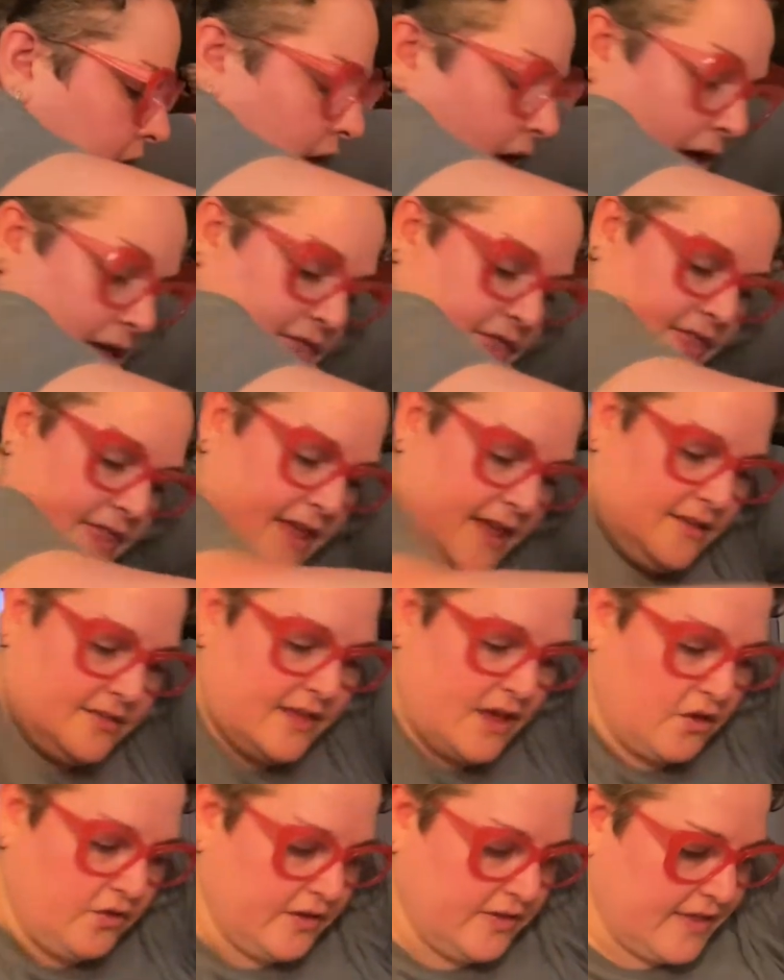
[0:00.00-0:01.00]
I think
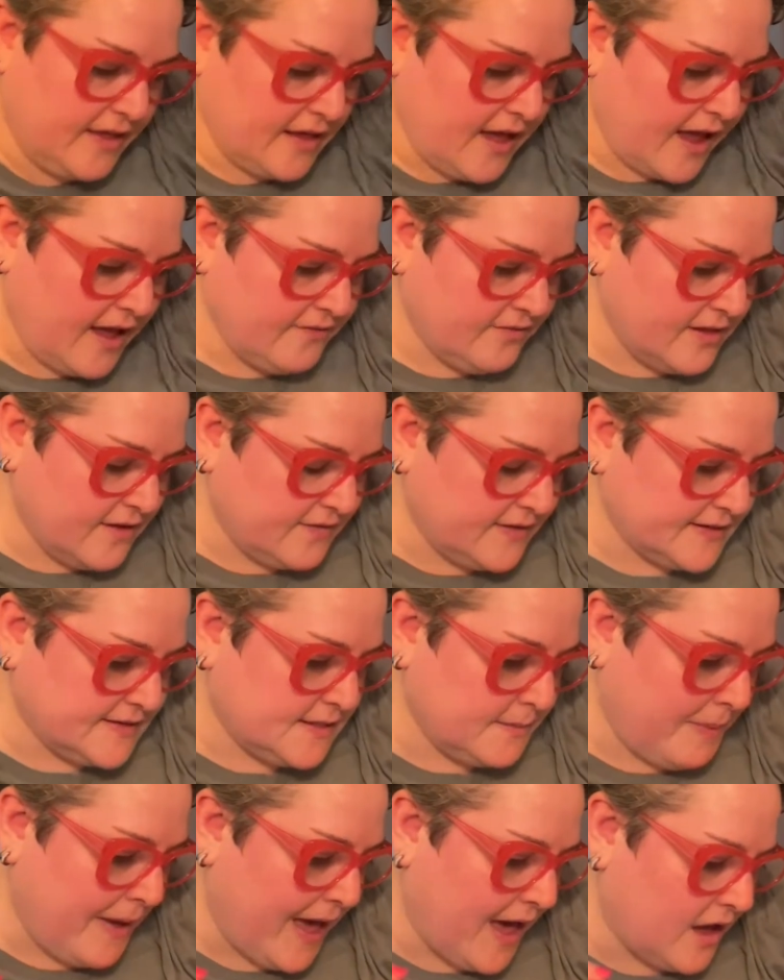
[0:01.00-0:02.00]
the only thing I have left is
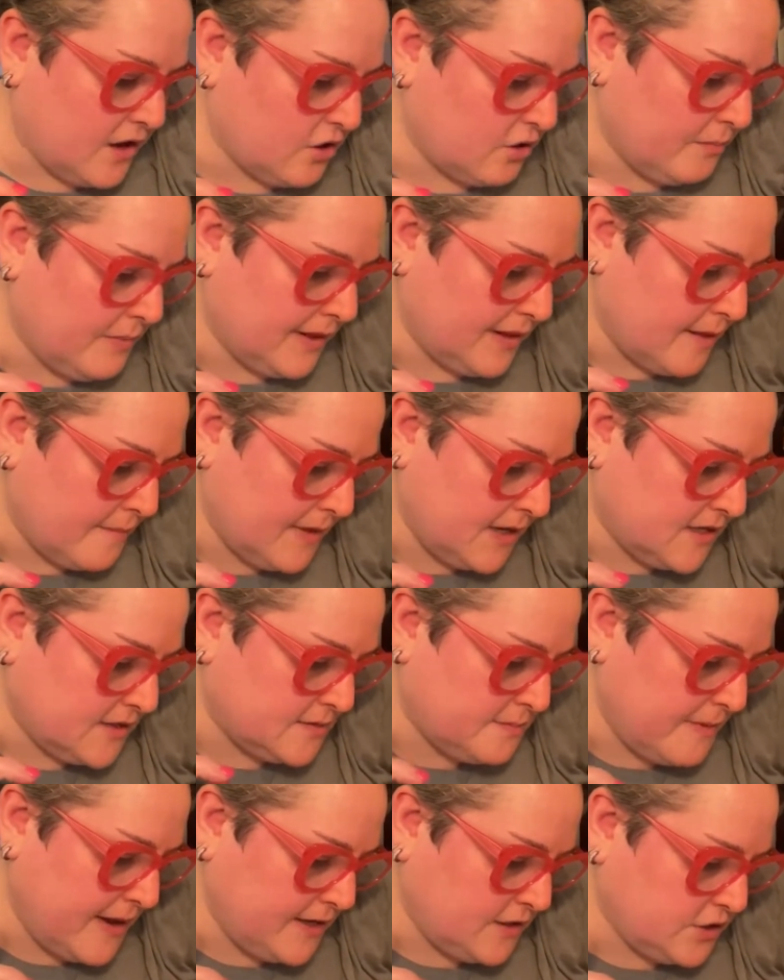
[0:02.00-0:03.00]
the pattern, but let me
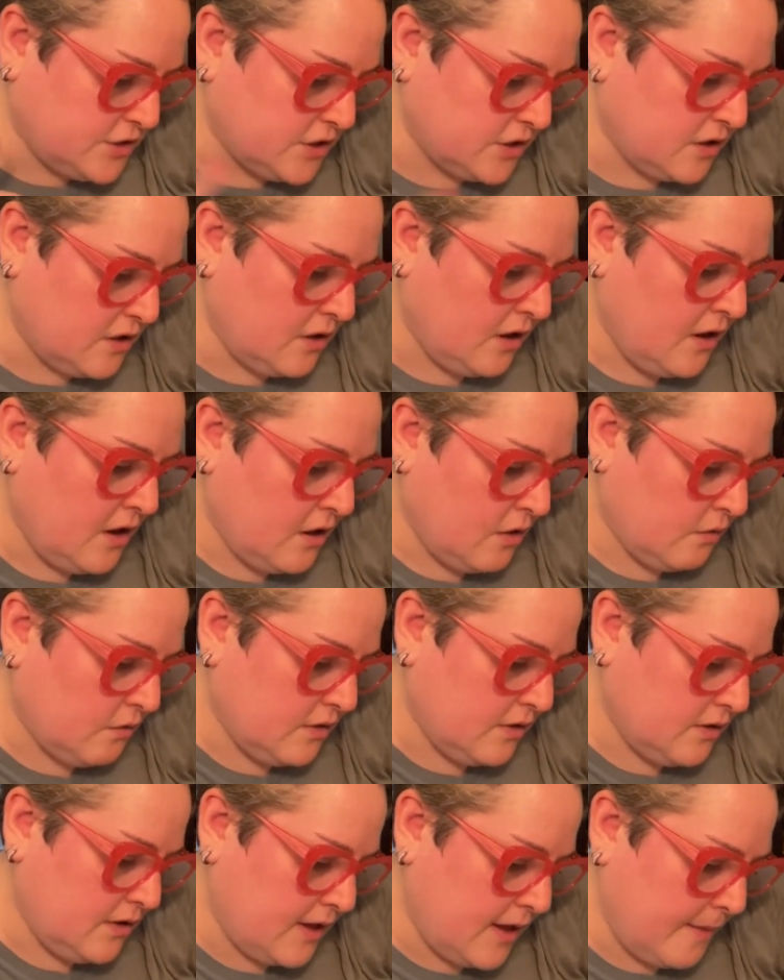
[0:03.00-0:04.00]
just make sure.
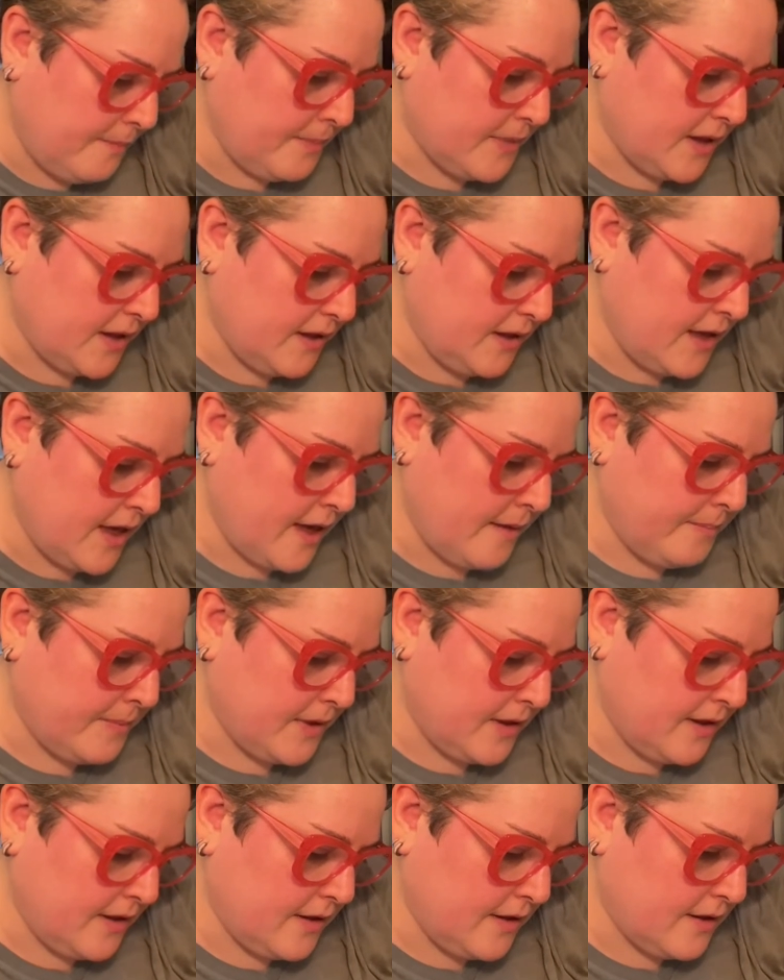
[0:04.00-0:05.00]
Yep, yep,
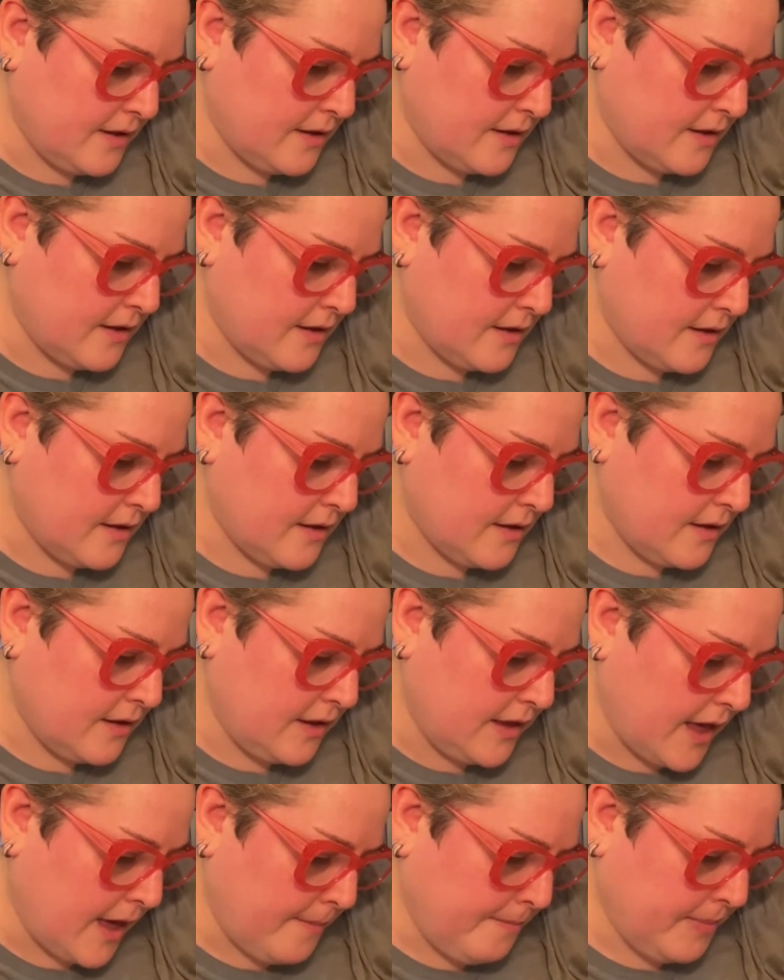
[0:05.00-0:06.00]

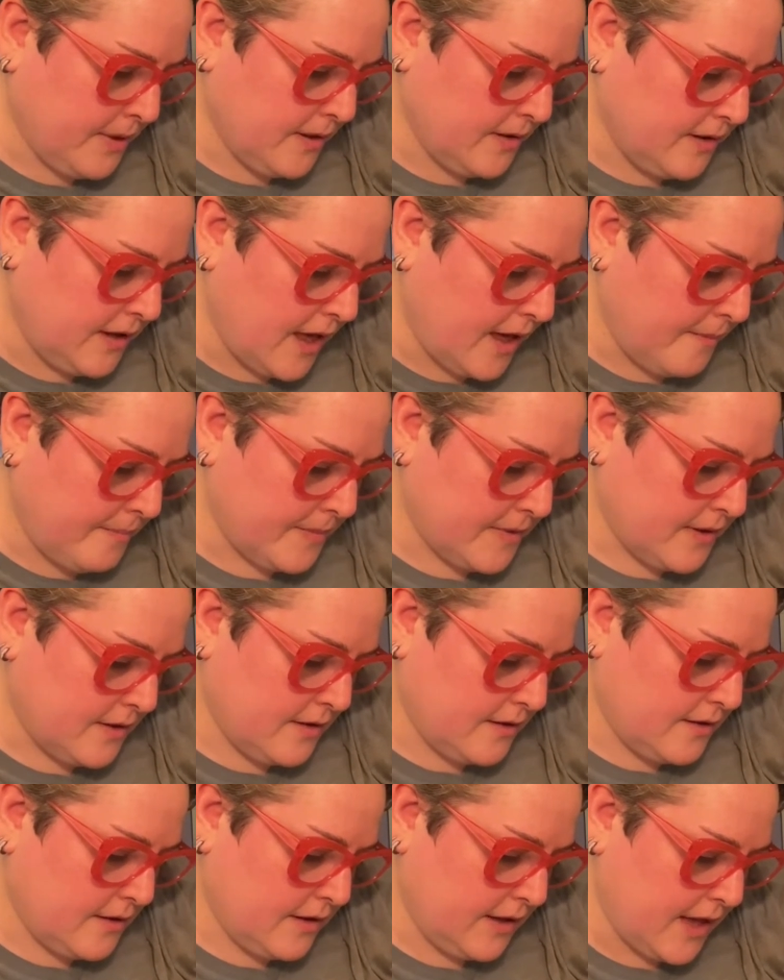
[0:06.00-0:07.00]
yep, yep,
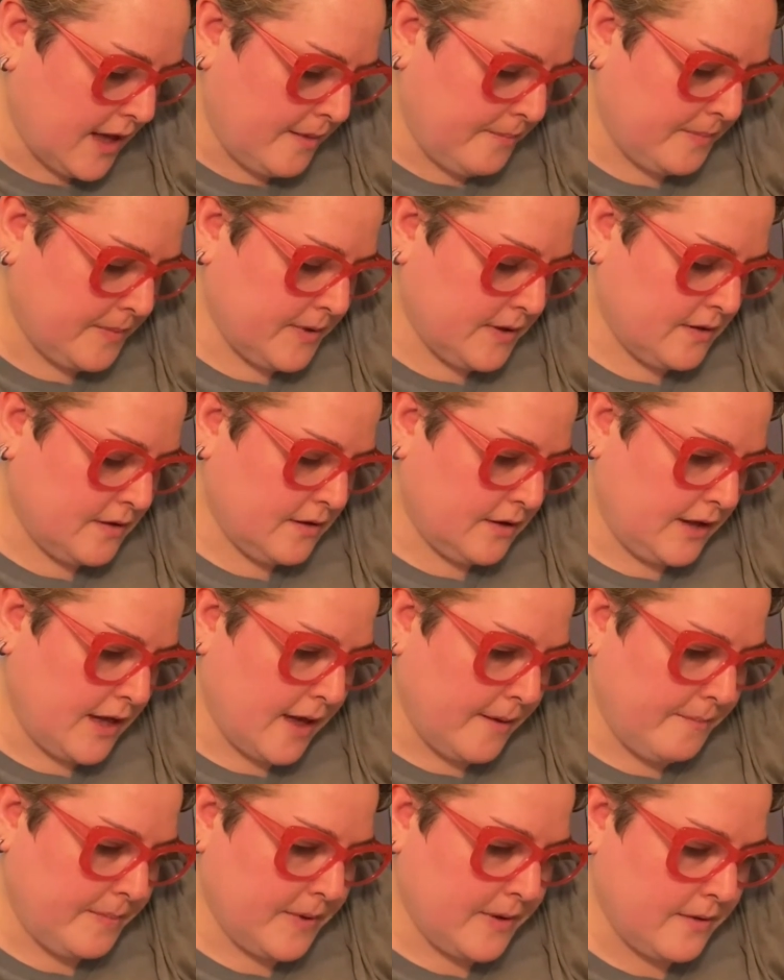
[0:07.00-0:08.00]
yep,
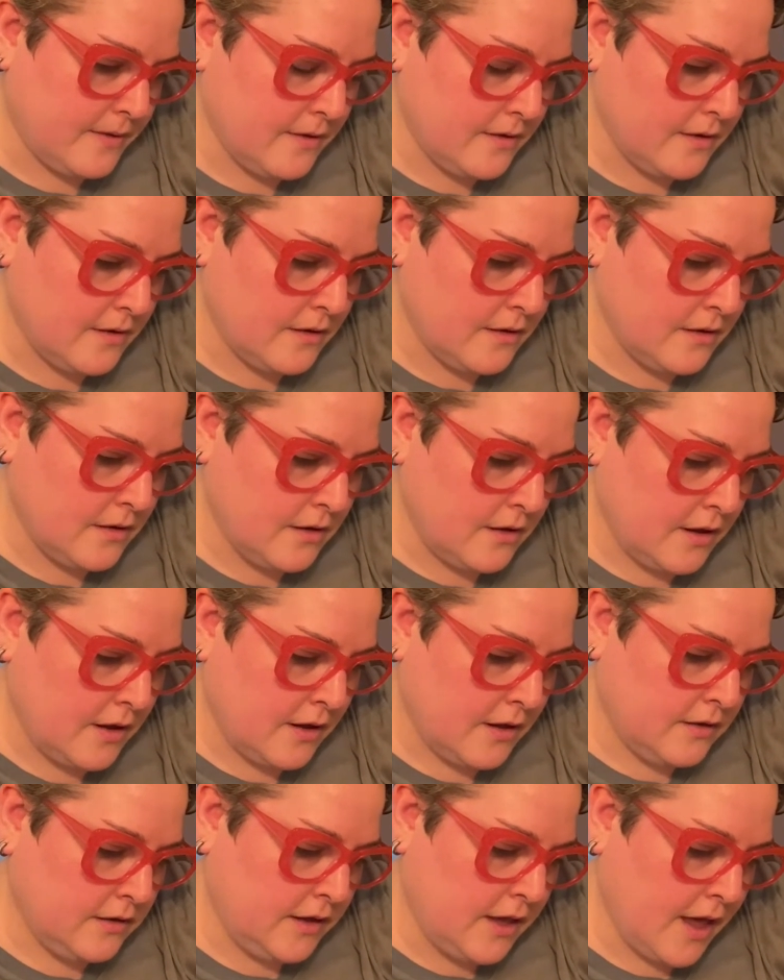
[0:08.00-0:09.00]
yep,
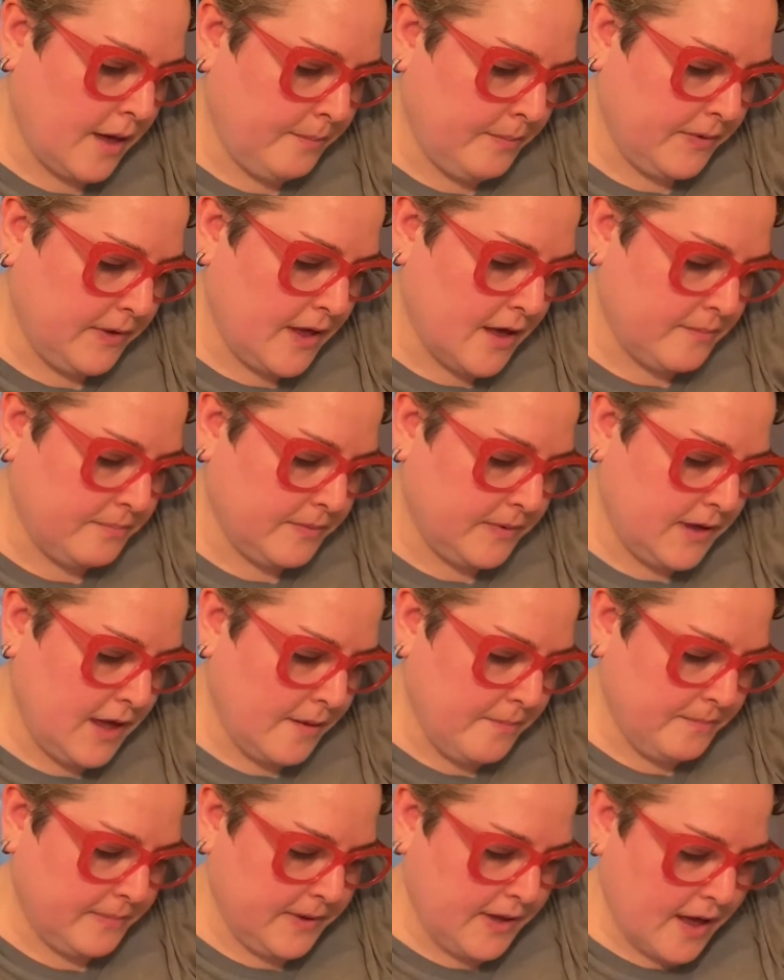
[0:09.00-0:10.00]
yep, yep,
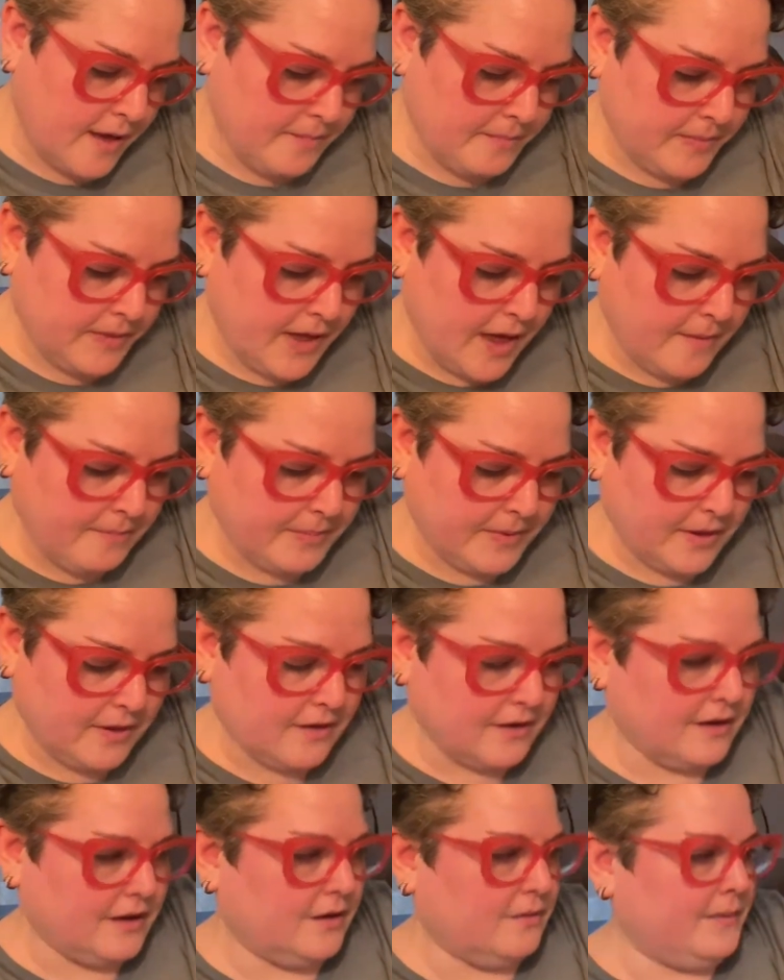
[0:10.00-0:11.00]
yep, yep, yep.
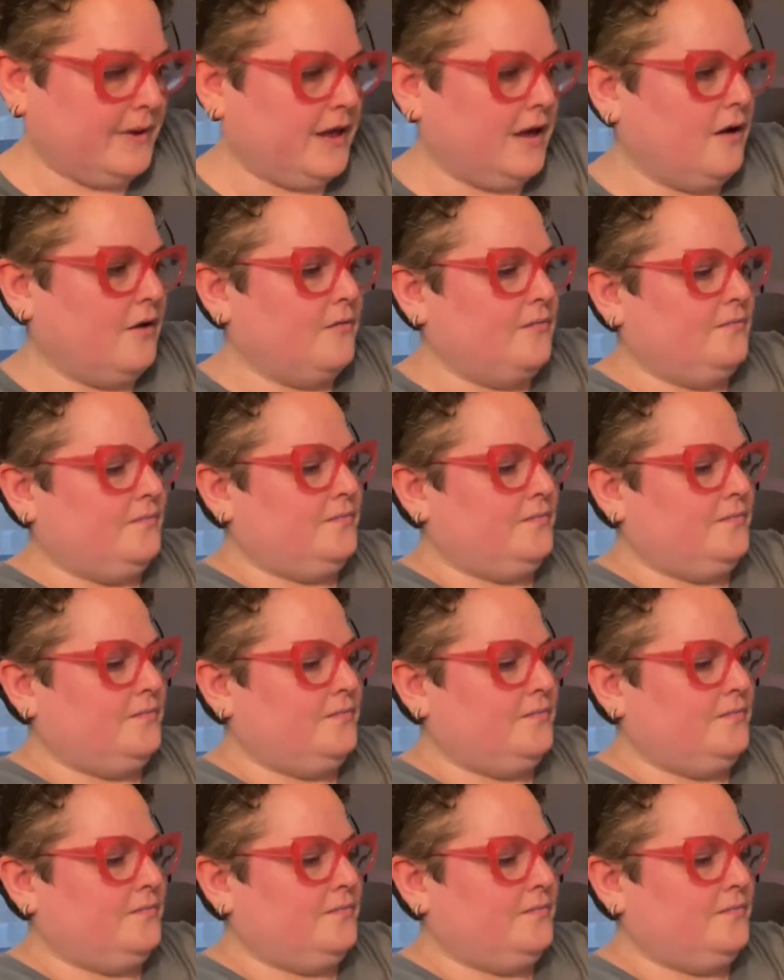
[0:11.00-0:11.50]
Here we go.